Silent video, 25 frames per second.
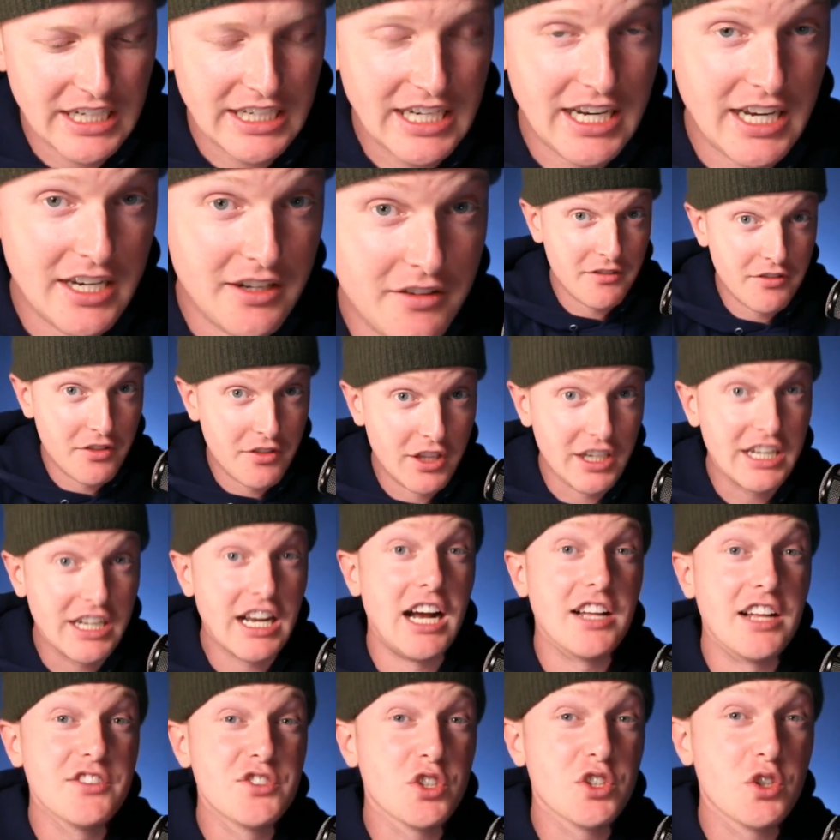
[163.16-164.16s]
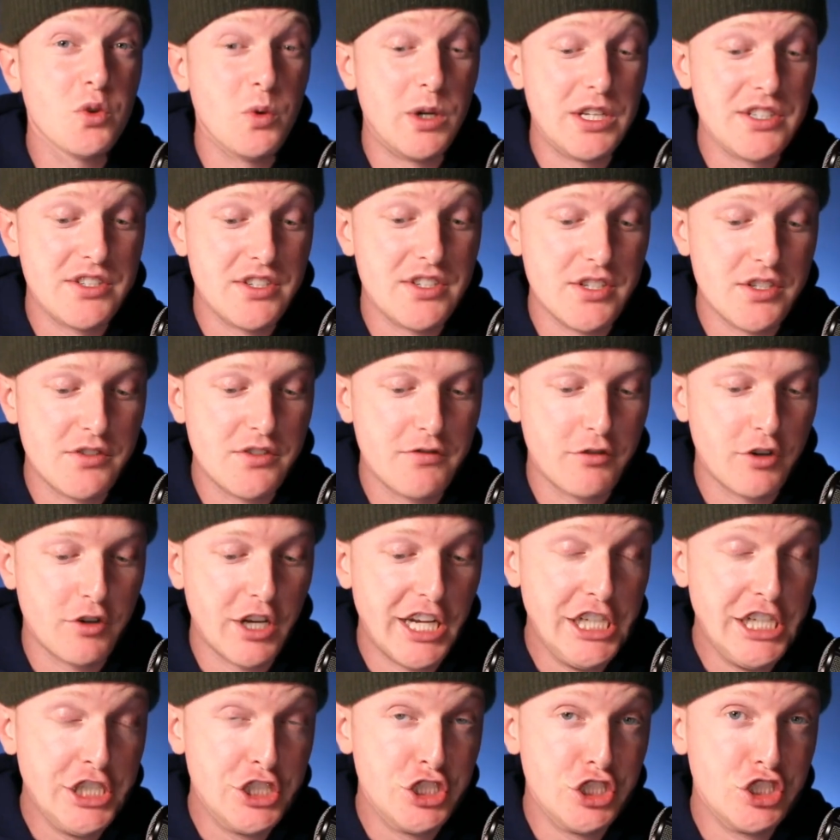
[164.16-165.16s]
and kind of the consequences for
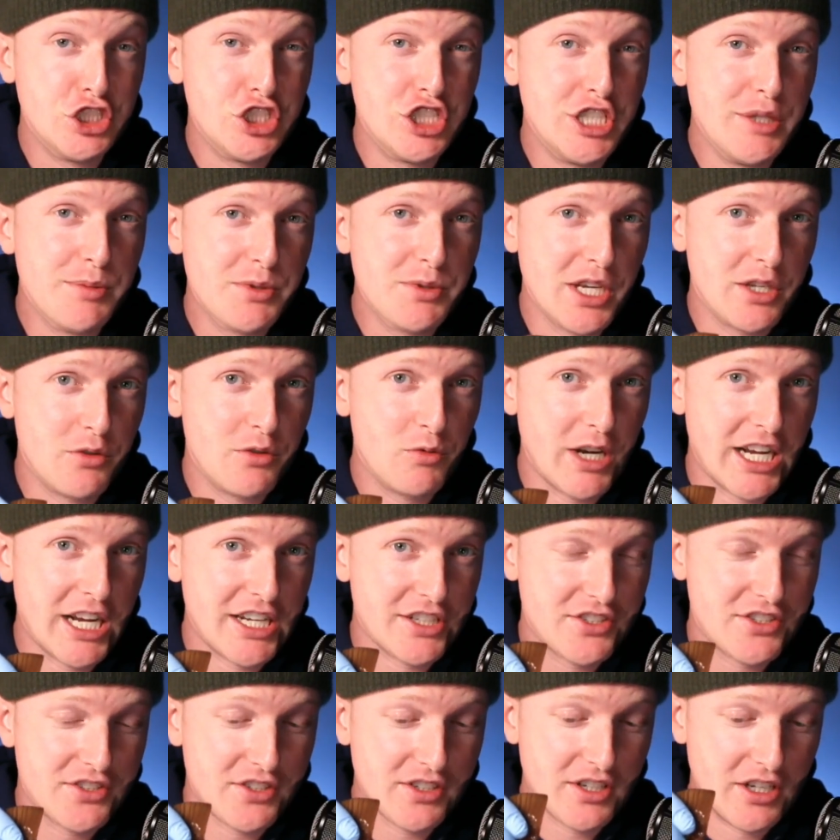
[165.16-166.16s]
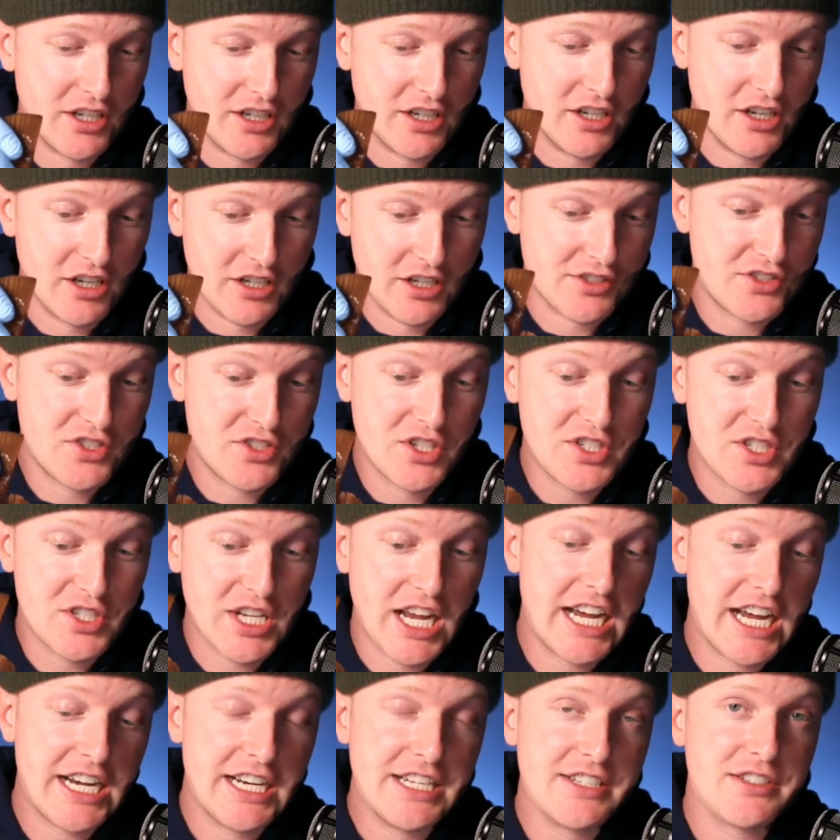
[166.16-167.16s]
Asian sheep's head wrasse
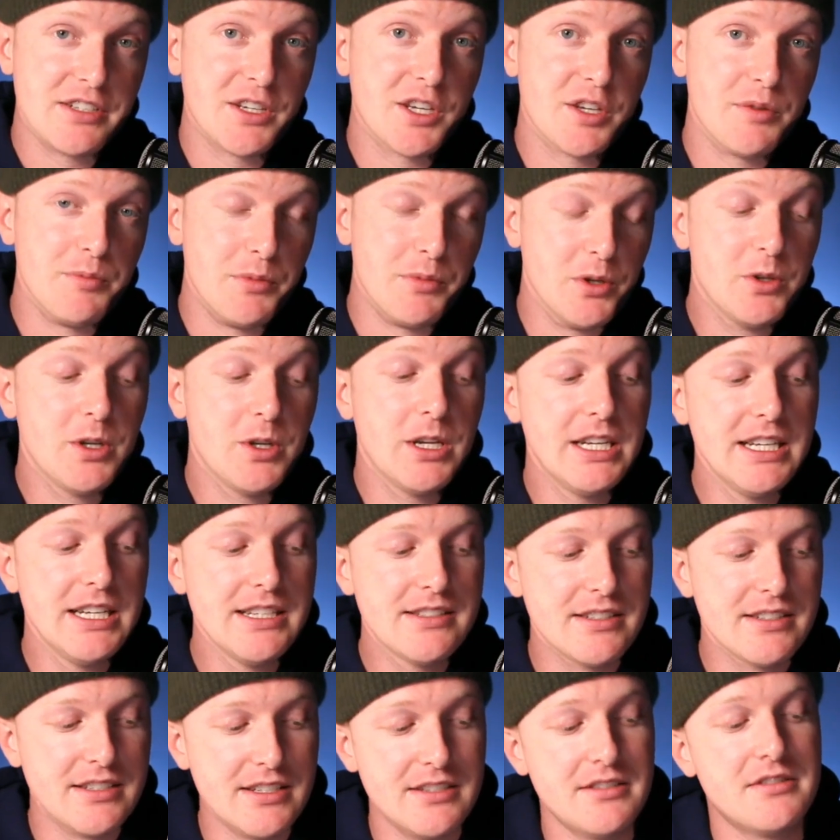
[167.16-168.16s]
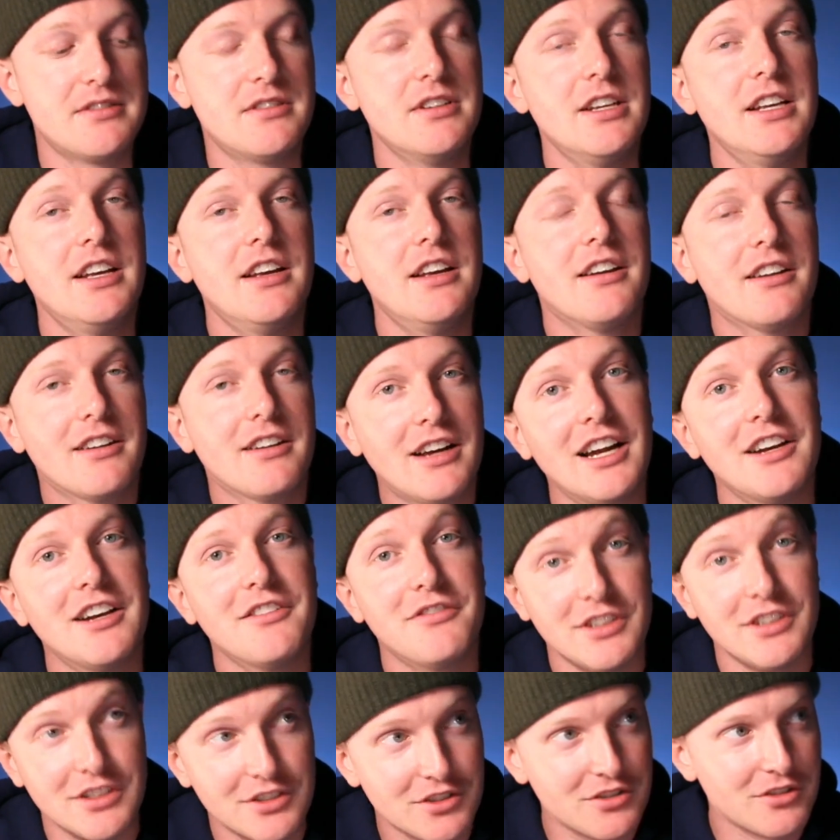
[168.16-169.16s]
societies and communities is kind
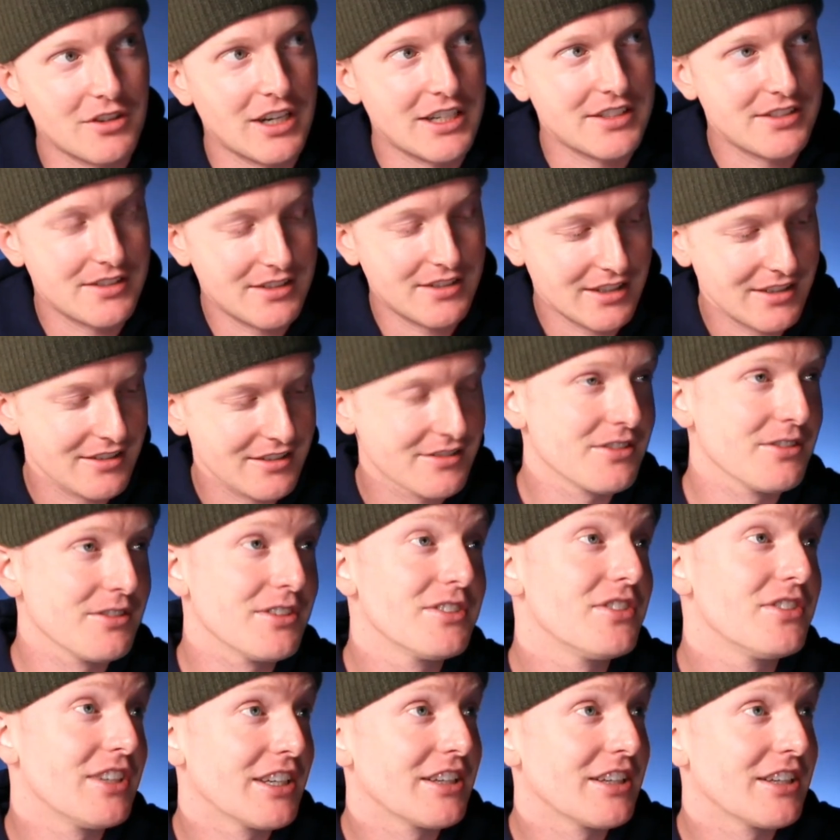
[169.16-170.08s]
of interesting. So let's